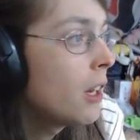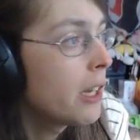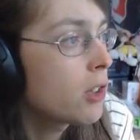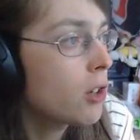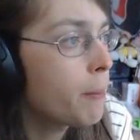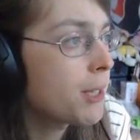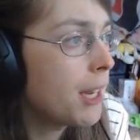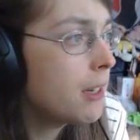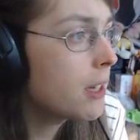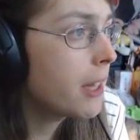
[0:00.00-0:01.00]
Trump has
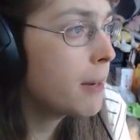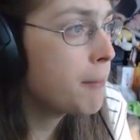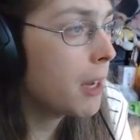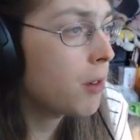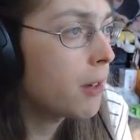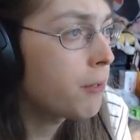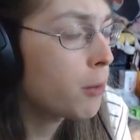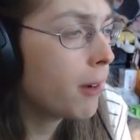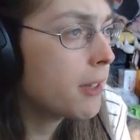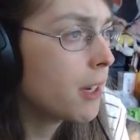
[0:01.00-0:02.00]
hinted that he might run for
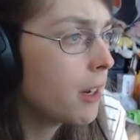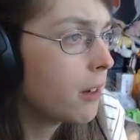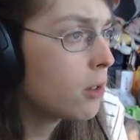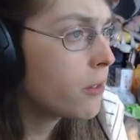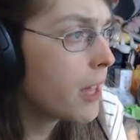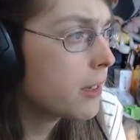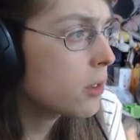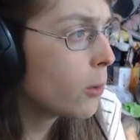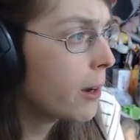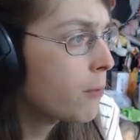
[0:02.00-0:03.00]
president in
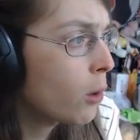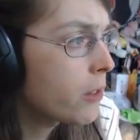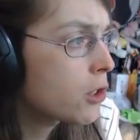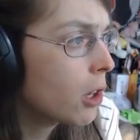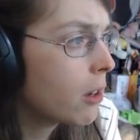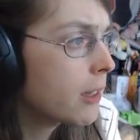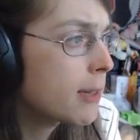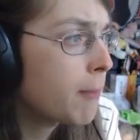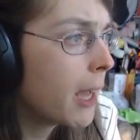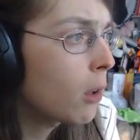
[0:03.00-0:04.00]
2024. The
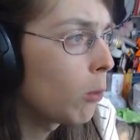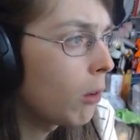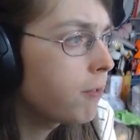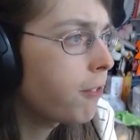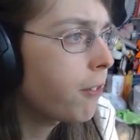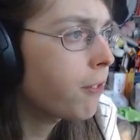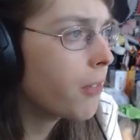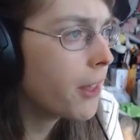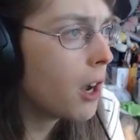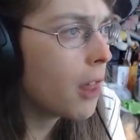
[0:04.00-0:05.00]
journalist Michael Wolff,
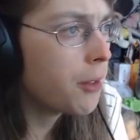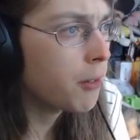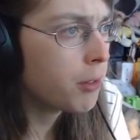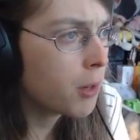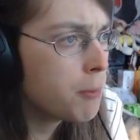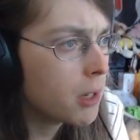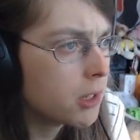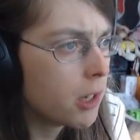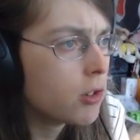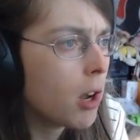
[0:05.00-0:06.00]
the author of three
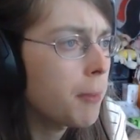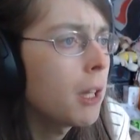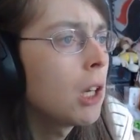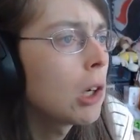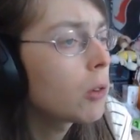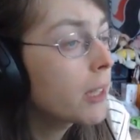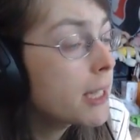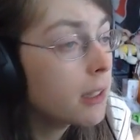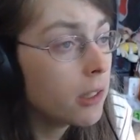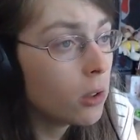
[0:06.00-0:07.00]
books on Trump,
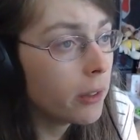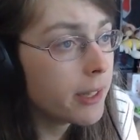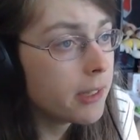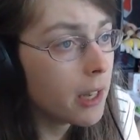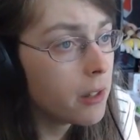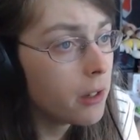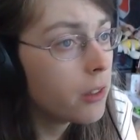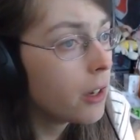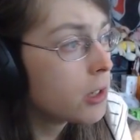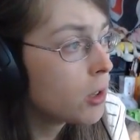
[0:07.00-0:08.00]
recently told Insider that he
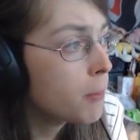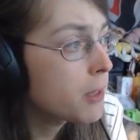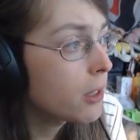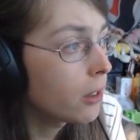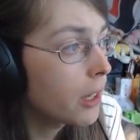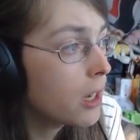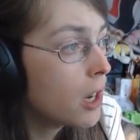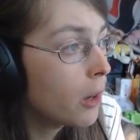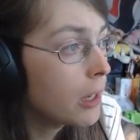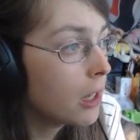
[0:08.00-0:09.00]
thought Trump still didn't
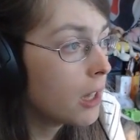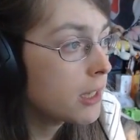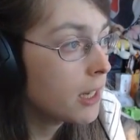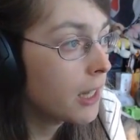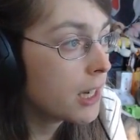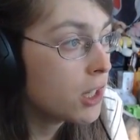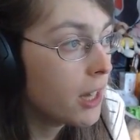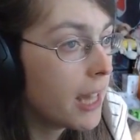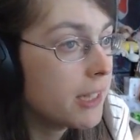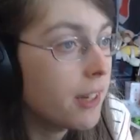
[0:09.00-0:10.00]
know he lost the election
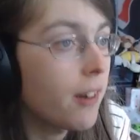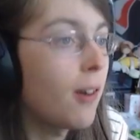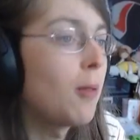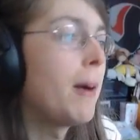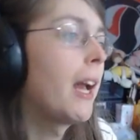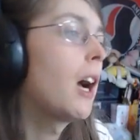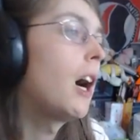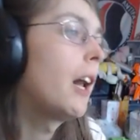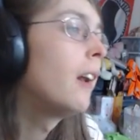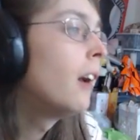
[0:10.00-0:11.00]
last year. Oh my
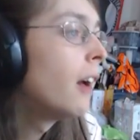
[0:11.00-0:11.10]
God.